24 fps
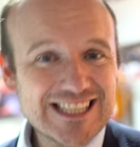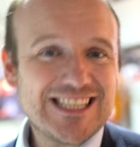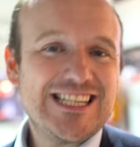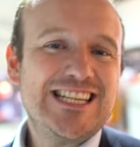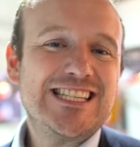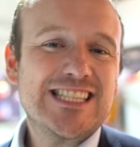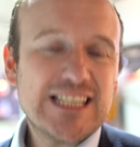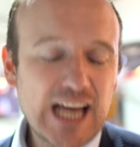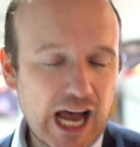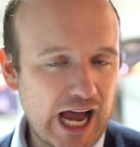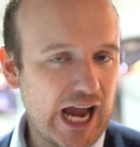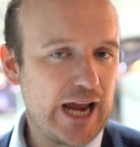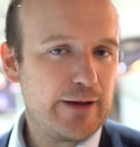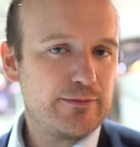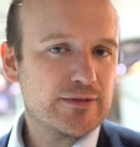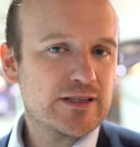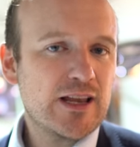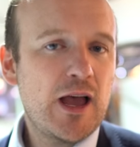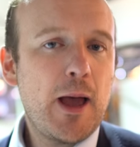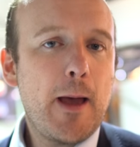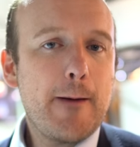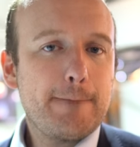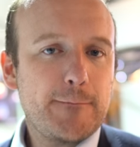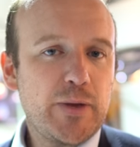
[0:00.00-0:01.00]
times
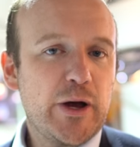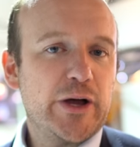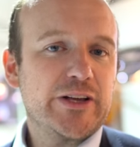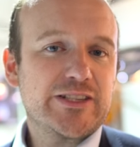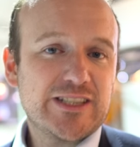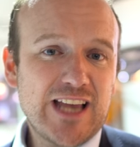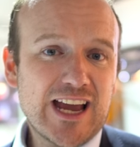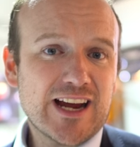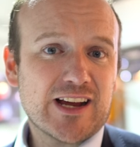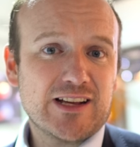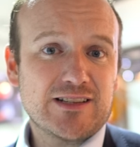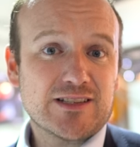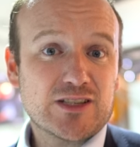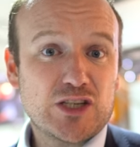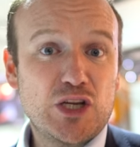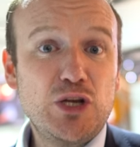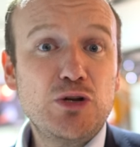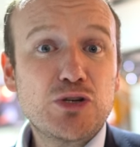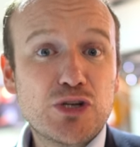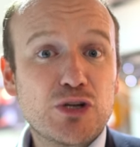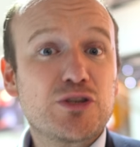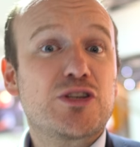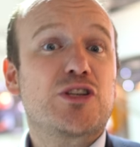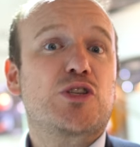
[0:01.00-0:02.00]
per second. So
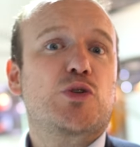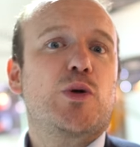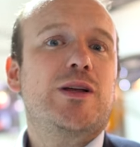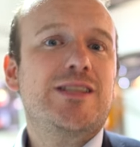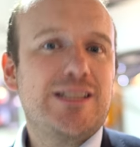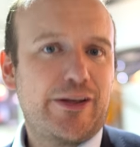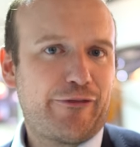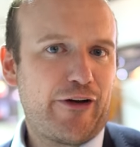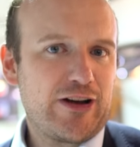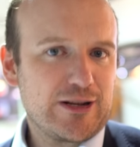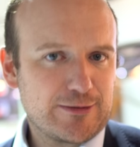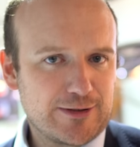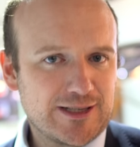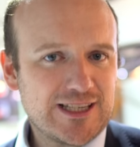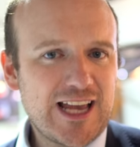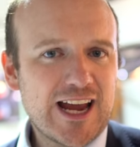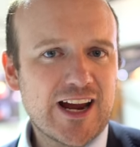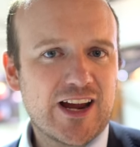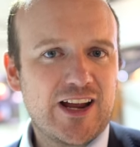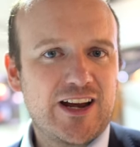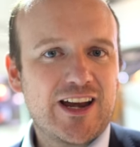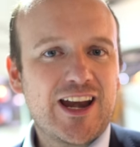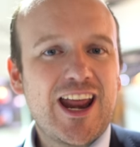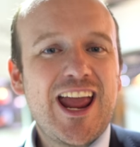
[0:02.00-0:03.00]
usually to 20 frames per
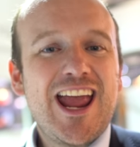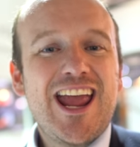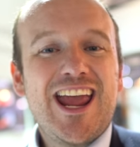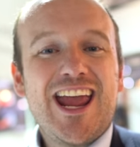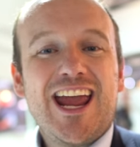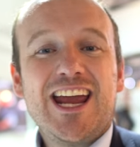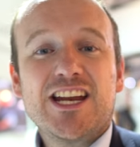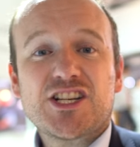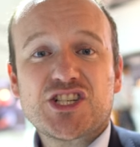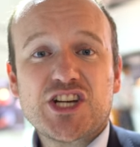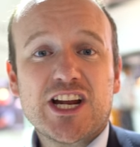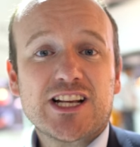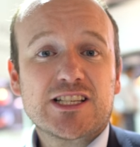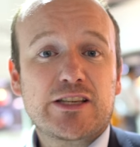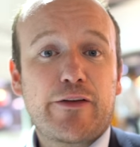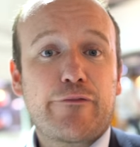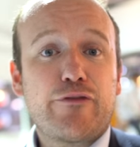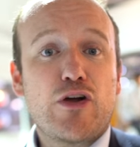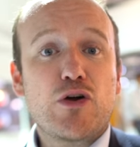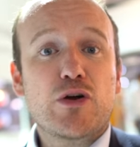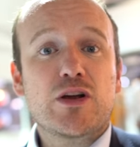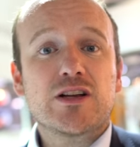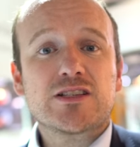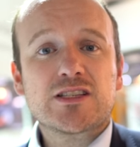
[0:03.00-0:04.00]
second, it checks the
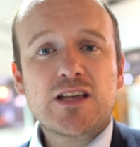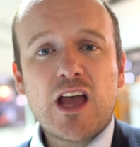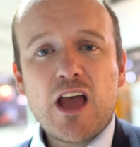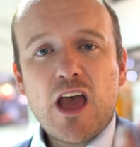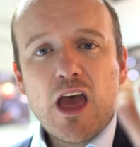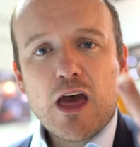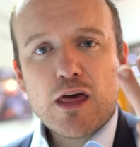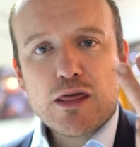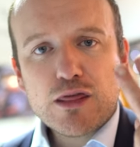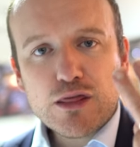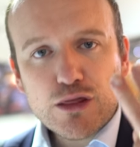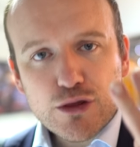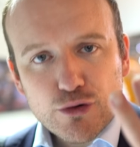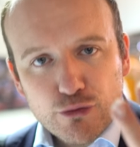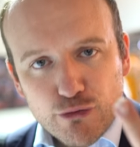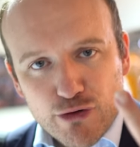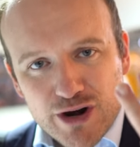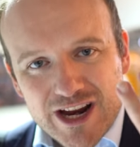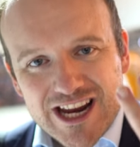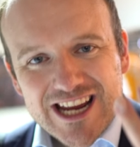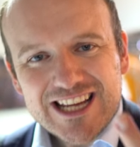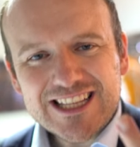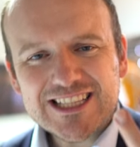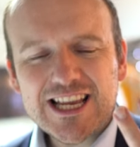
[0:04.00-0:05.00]
focus
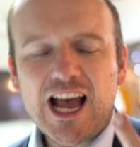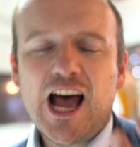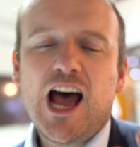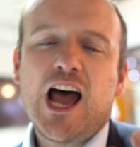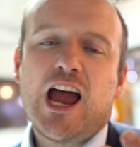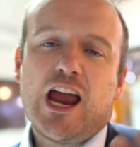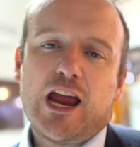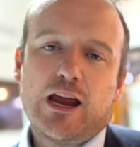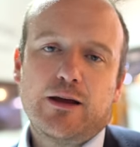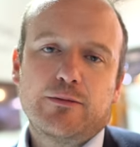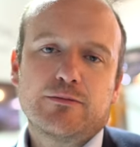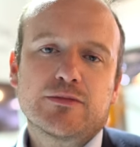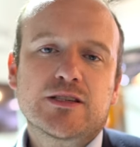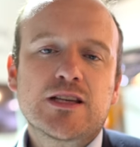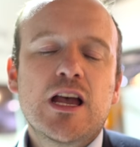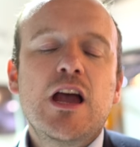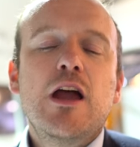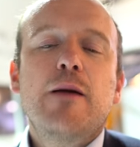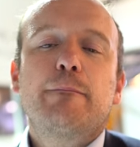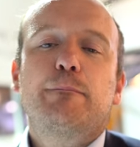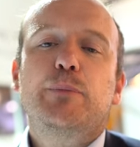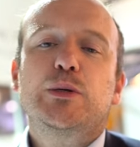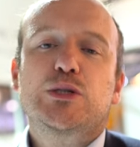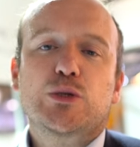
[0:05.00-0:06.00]
3 times
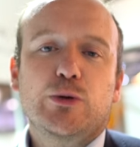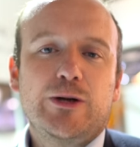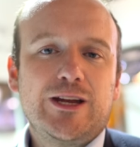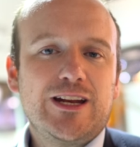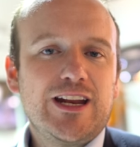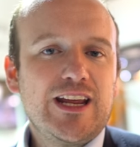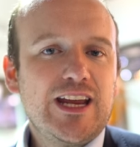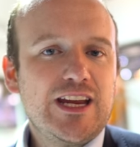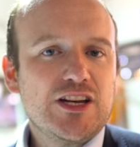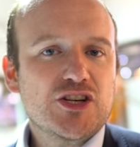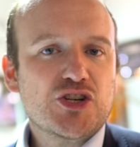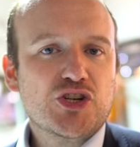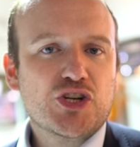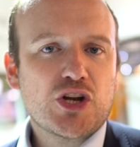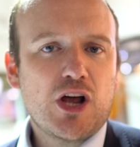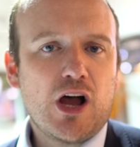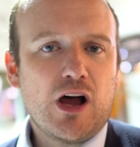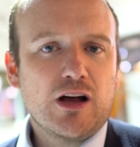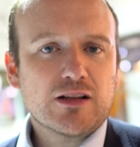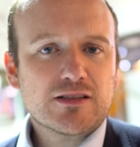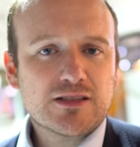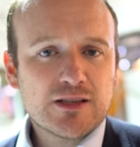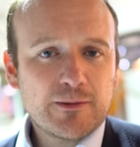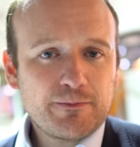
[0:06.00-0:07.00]
between each
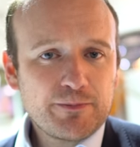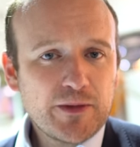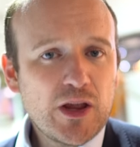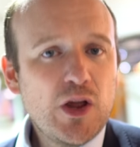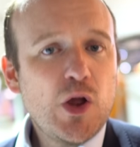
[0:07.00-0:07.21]
shot.